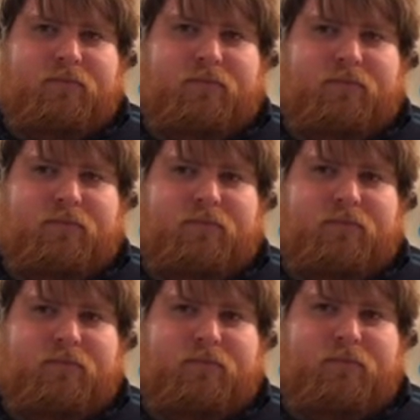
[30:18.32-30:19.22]

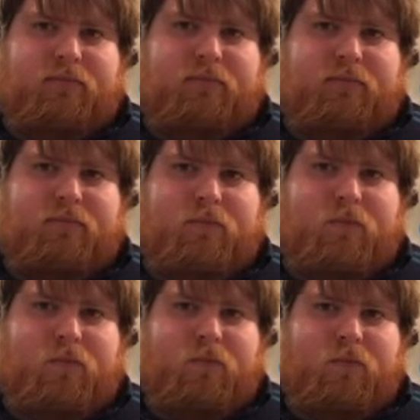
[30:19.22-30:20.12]

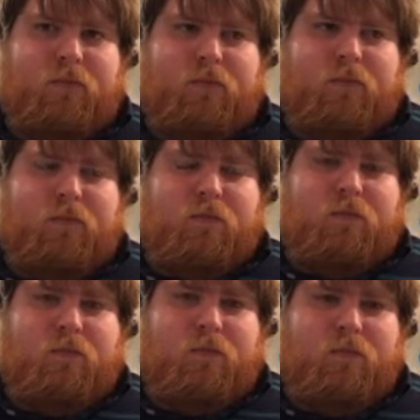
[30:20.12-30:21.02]

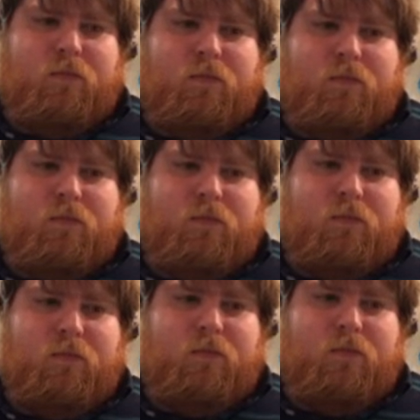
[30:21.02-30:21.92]

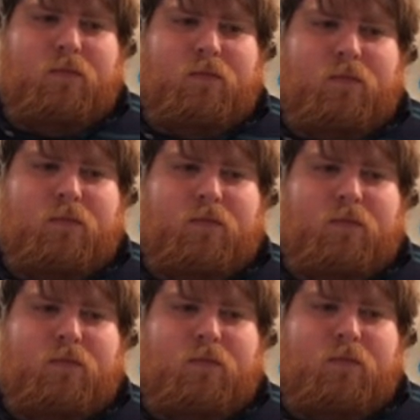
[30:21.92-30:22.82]

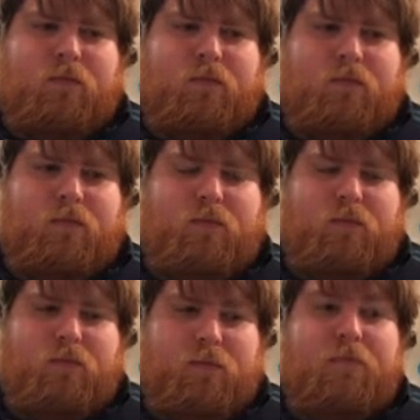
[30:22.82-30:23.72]

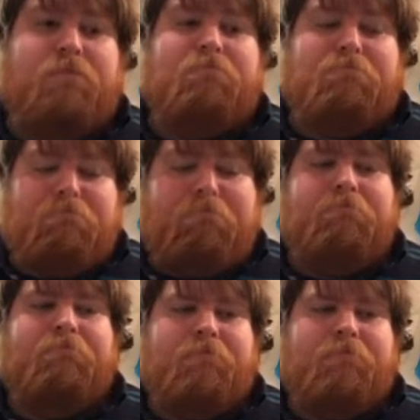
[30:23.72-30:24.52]
[no speech]